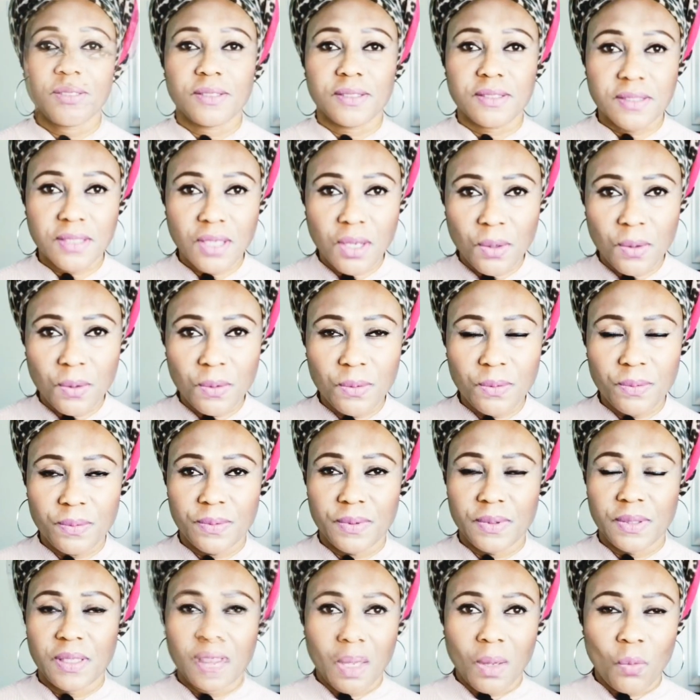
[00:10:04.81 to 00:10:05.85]
So,
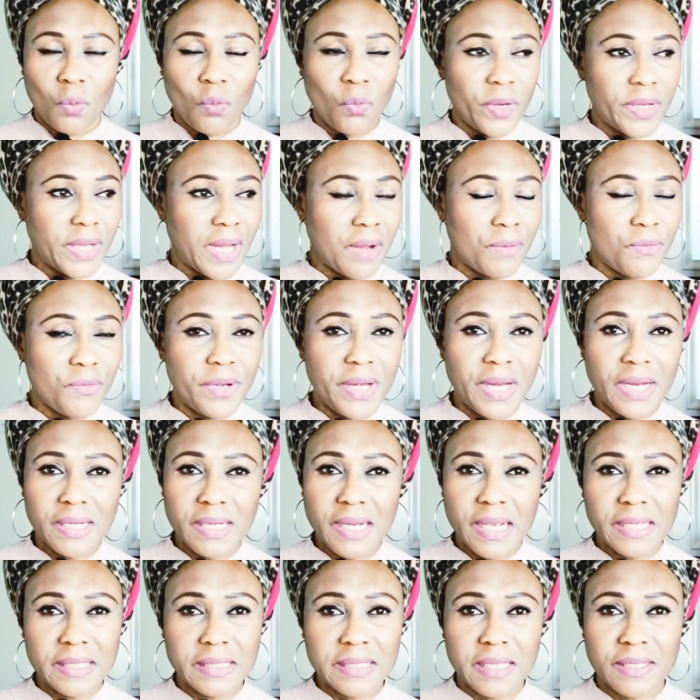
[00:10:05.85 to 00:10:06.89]
when I
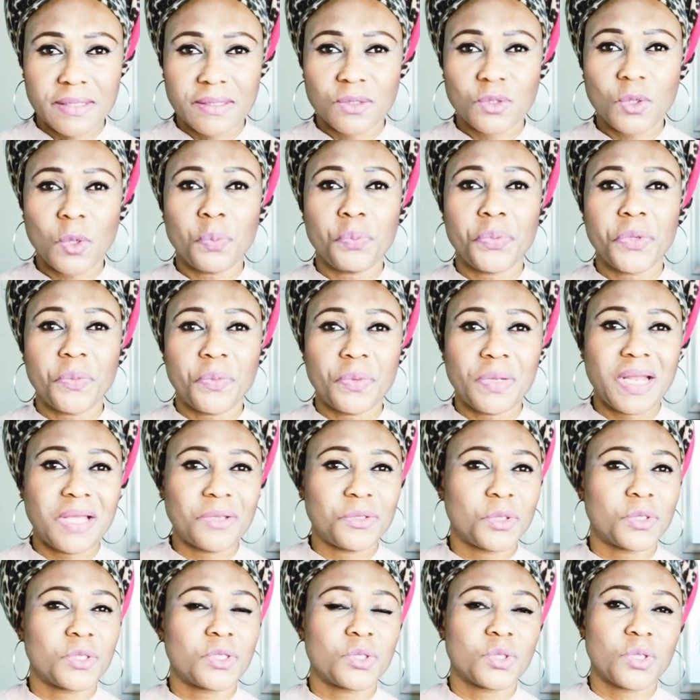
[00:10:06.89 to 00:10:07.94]
realized that some people are
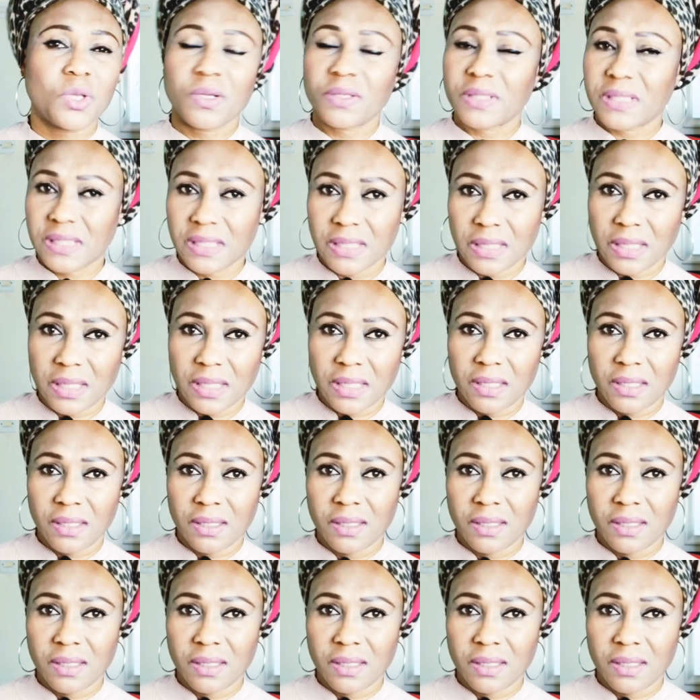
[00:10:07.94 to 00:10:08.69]
just toxic,